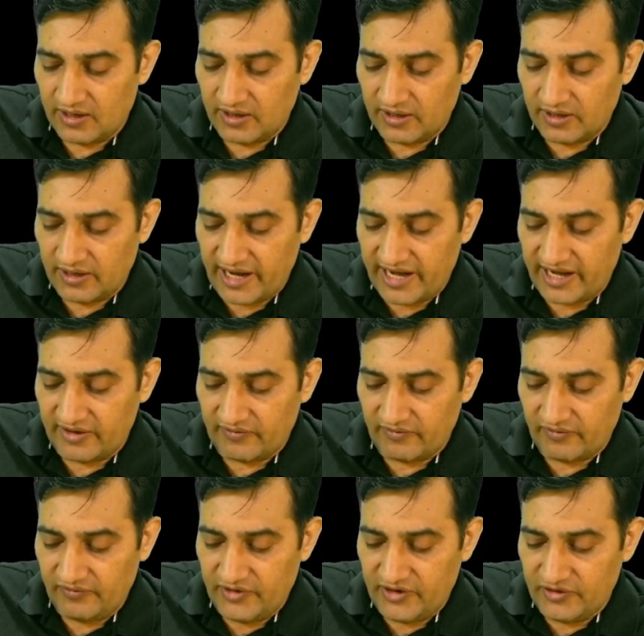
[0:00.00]
Like
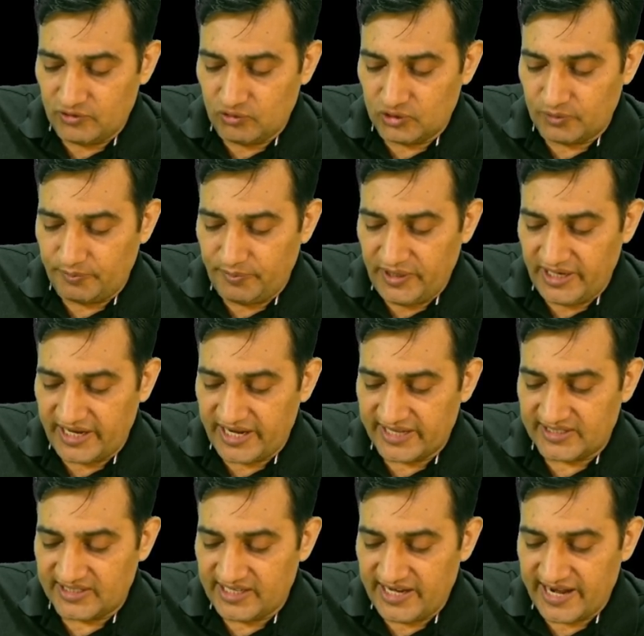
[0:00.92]
we use
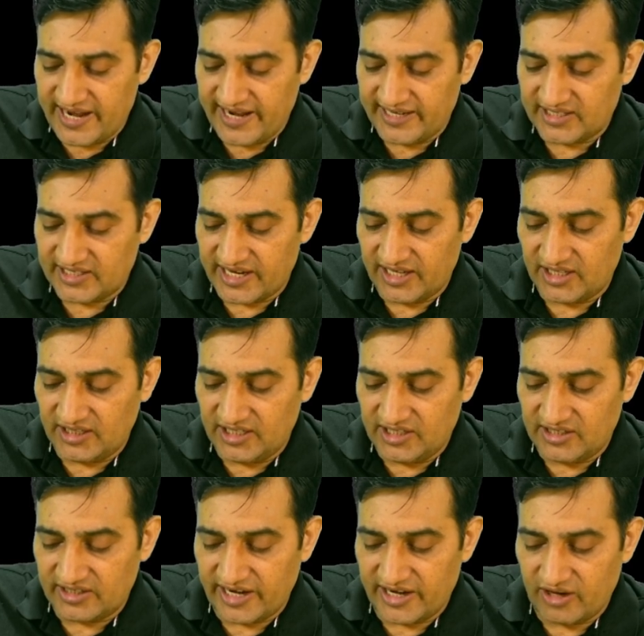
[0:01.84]
PKCS and
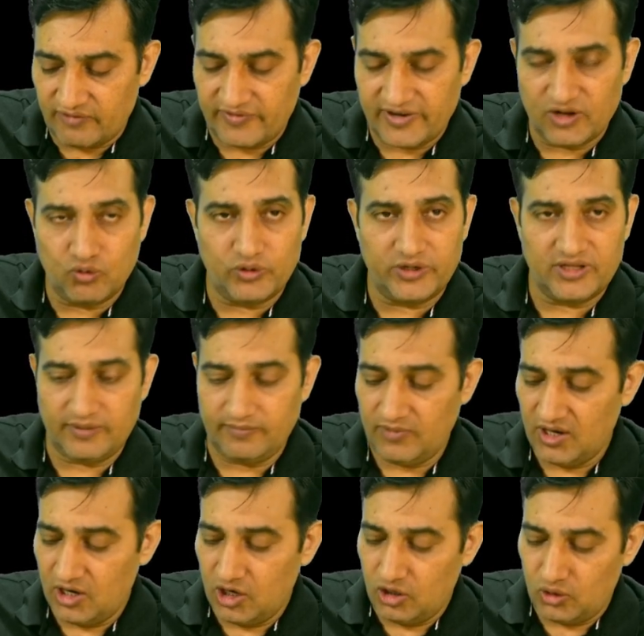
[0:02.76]
these kind of
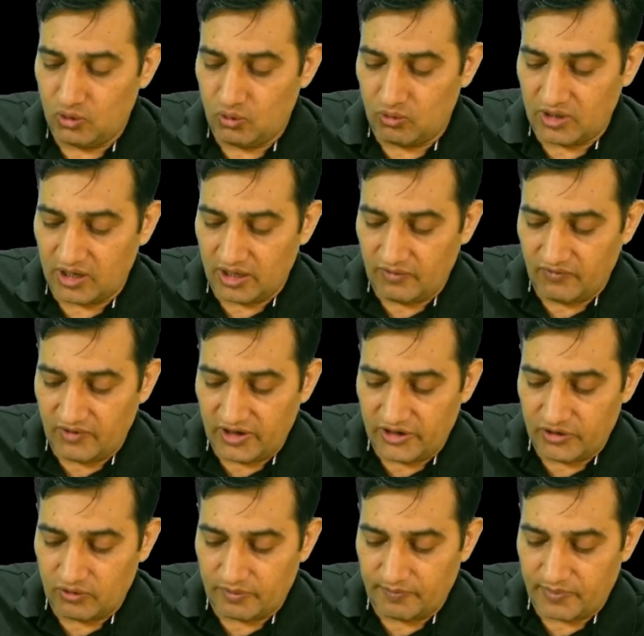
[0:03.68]
algorithm to convert
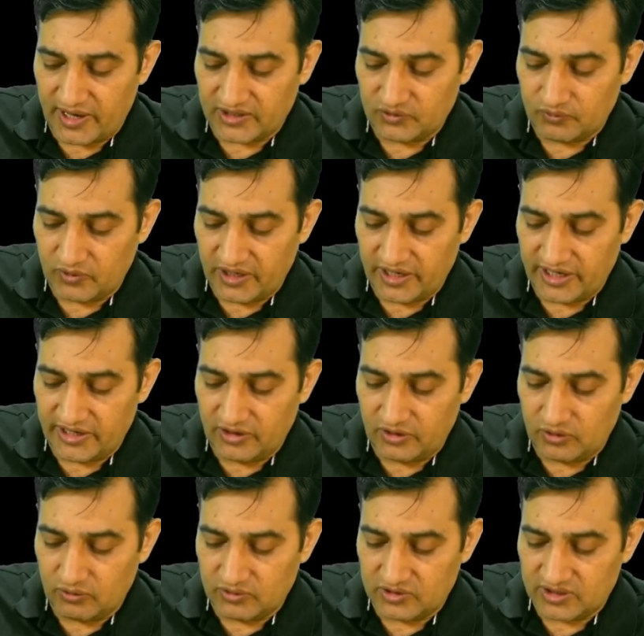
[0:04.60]
your password
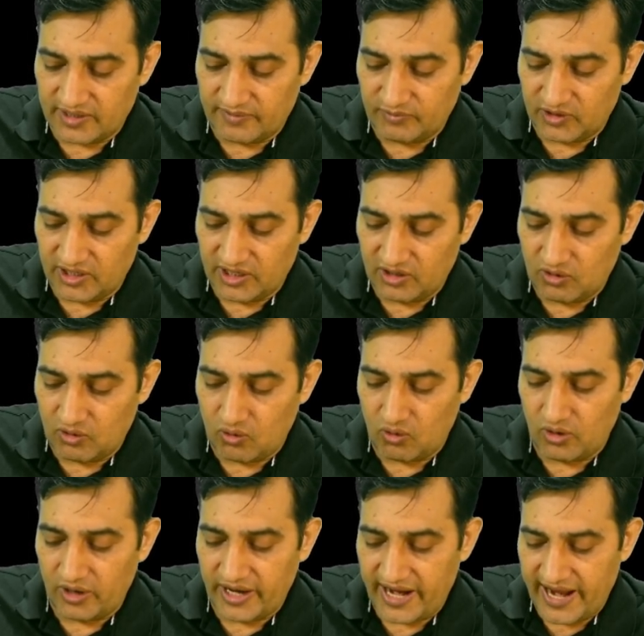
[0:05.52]
into something
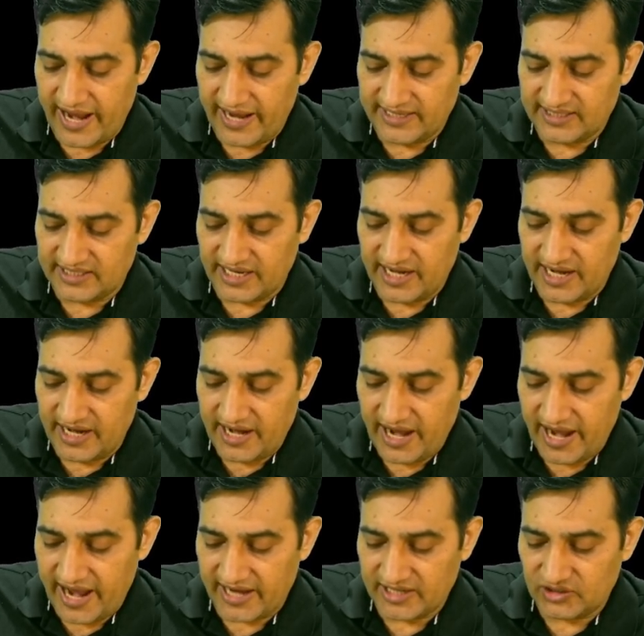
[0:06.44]
called as a
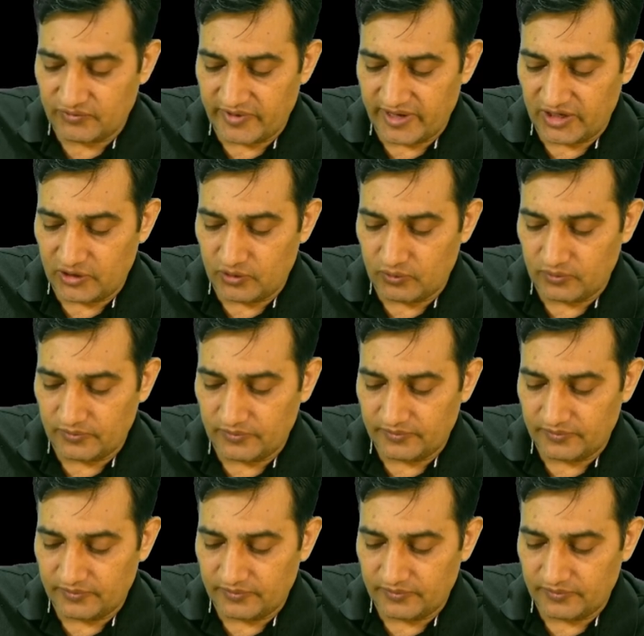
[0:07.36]
hash value.